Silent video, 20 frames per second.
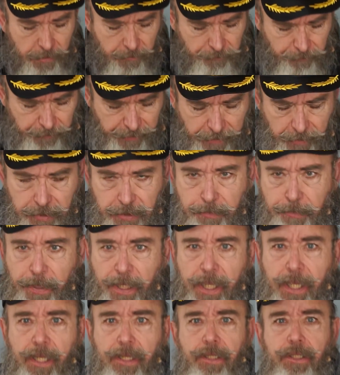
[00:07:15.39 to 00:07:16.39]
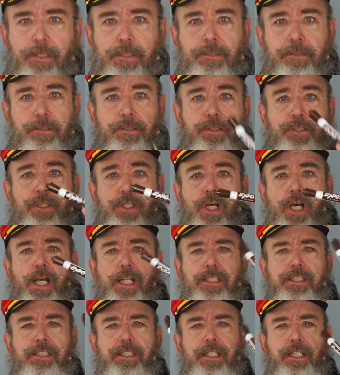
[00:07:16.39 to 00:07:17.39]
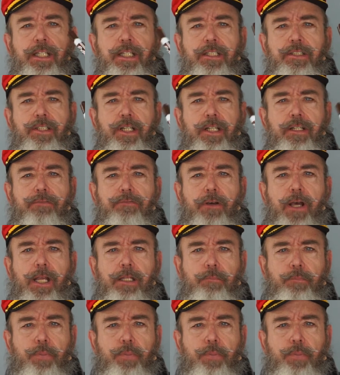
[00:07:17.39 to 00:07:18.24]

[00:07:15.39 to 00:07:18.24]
felt pen, not a fine